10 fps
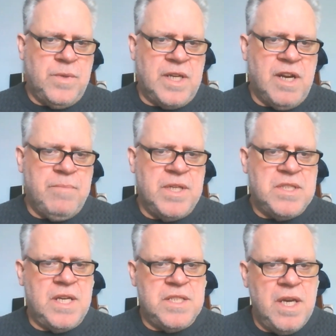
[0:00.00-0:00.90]
when the government
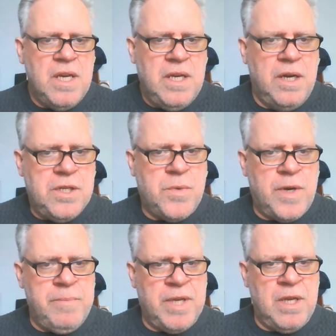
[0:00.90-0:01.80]
says, here's
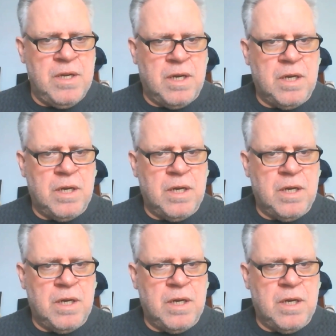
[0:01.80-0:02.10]
$20 million,